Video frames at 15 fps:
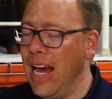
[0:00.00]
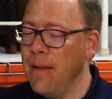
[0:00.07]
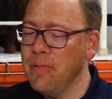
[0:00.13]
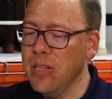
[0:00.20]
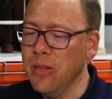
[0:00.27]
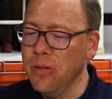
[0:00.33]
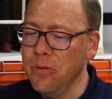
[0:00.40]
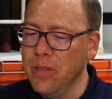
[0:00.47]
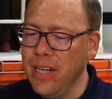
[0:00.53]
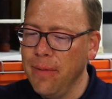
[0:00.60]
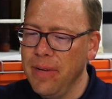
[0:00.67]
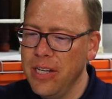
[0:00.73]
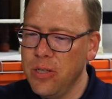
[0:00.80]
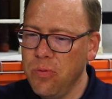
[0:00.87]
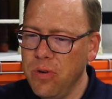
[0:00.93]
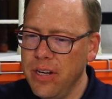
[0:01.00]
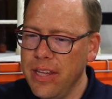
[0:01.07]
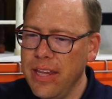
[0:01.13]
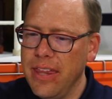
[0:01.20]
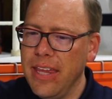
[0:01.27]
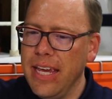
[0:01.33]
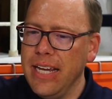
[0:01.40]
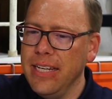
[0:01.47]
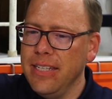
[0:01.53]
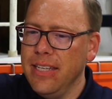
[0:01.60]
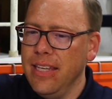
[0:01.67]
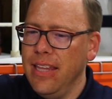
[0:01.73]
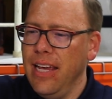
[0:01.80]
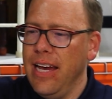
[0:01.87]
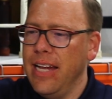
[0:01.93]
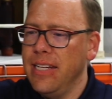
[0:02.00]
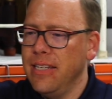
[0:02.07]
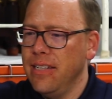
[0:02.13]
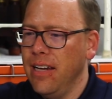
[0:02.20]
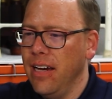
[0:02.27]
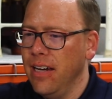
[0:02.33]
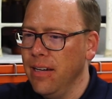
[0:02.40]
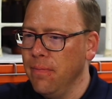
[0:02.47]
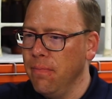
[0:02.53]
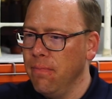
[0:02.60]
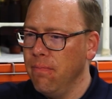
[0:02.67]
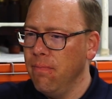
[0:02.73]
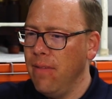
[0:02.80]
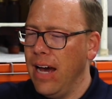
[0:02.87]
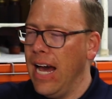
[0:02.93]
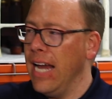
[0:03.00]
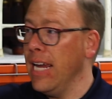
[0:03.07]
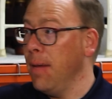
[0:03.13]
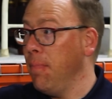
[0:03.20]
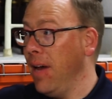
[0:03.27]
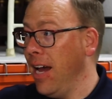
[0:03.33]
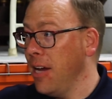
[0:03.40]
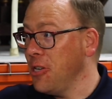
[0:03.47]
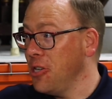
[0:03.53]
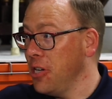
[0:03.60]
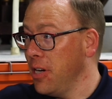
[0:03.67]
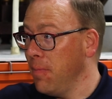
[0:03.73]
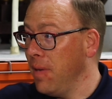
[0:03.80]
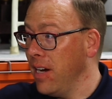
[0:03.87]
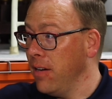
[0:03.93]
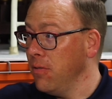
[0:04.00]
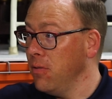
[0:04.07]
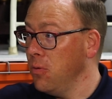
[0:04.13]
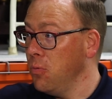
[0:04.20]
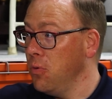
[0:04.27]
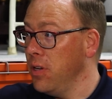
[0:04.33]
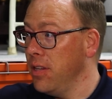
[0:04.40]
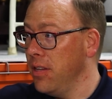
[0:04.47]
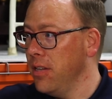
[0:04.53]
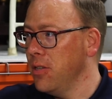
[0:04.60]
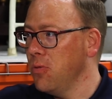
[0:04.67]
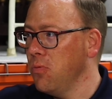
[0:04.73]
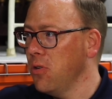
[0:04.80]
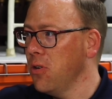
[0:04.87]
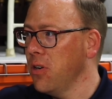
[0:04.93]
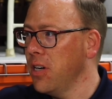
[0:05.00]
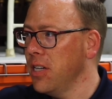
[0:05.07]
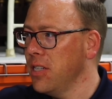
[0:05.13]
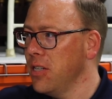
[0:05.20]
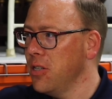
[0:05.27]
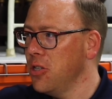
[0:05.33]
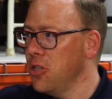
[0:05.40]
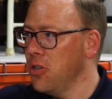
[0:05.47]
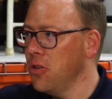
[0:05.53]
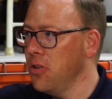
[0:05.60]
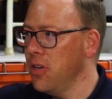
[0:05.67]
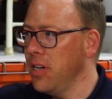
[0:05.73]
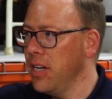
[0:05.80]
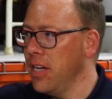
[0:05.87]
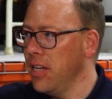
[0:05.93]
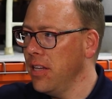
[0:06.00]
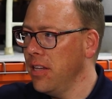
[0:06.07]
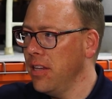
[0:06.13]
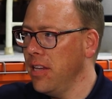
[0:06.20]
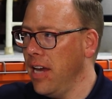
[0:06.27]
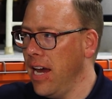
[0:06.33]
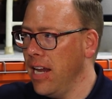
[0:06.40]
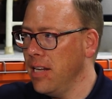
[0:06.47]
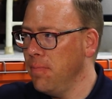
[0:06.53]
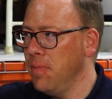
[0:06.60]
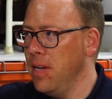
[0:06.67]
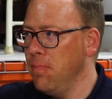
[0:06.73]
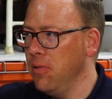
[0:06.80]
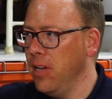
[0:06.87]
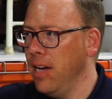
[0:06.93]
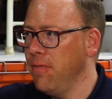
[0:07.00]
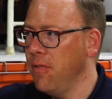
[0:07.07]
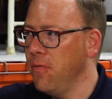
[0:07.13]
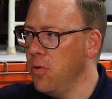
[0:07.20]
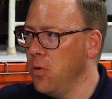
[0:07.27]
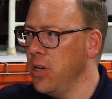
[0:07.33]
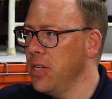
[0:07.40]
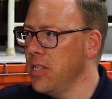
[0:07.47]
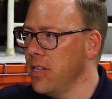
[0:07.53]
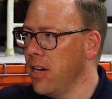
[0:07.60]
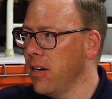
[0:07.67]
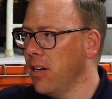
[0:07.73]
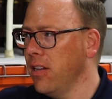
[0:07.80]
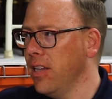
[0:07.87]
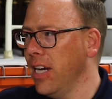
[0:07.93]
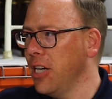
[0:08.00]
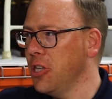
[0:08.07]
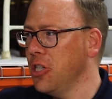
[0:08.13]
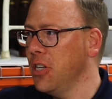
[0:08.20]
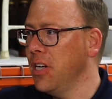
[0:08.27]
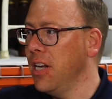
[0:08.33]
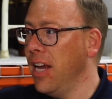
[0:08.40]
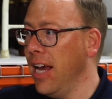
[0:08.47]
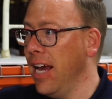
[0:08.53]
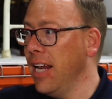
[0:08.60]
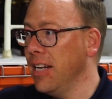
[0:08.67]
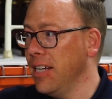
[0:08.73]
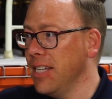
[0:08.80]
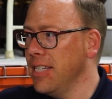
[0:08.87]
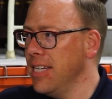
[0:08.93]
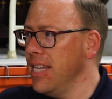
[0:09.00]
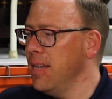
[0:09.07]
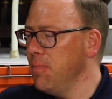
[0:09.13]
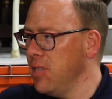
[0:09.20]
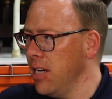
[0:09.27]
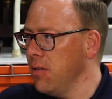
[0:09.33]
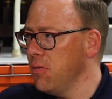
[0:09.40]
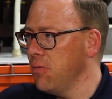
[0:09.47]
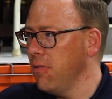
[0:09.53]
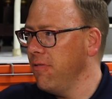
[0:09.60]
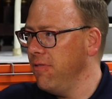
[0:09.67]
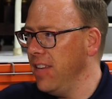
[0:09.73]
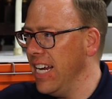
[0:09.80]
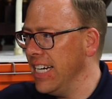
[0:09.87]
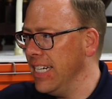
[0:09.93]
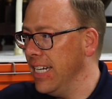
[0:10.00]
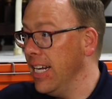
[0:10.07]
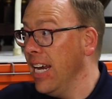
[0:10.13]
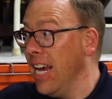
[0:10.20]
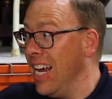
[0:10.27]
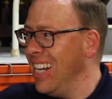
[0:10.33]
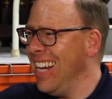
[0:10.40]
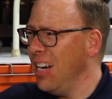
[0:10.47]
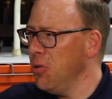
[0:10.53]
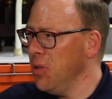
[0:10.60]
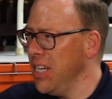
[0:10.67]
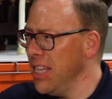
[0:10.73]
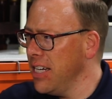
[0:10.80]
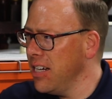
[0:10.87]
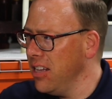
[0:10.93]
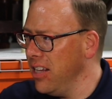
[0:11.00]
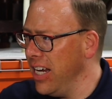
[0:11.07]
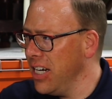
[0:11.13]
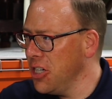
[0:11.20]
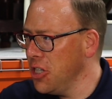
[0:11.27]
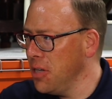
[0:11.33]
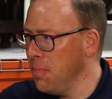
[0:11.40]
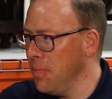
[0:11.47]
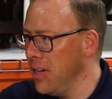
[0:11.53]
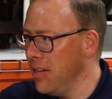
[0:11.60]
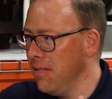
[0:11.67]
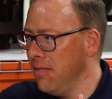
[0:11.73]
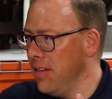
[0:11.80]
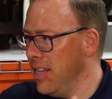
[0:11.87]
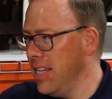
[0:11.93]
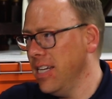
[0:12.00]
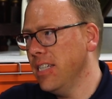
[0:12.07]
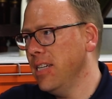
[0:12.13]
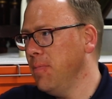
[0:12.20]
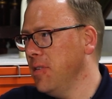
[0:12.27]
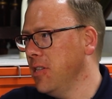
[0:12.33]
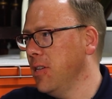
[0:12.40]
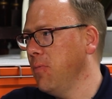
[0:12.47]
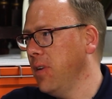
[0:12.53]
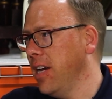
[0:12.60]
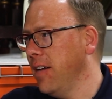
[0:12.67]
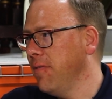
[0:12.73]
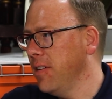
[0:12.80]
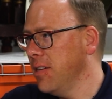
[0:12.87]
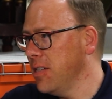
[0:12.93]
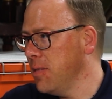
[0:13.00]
Absolutely. I mean, it's one of the things that I get passionate about with this work is ensuring that people have a voice in our collection and can see themselves reflected not only in the collection but in the exhibits that we have on